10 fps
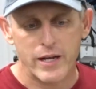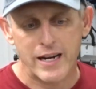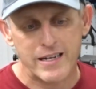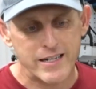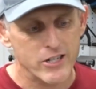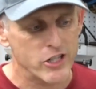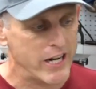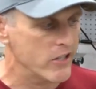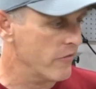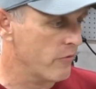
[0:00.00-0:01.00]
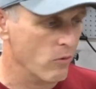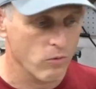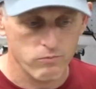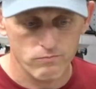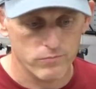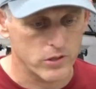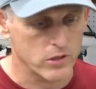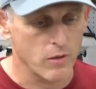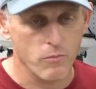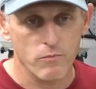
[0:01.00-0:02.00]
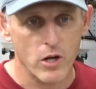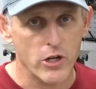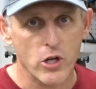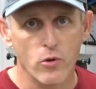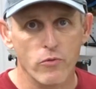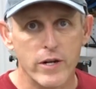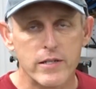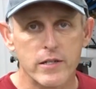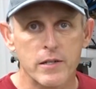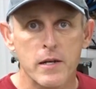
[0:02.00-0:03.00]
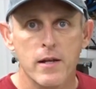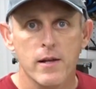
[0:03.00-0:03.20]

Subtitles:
and I need to change it for some unknown reason,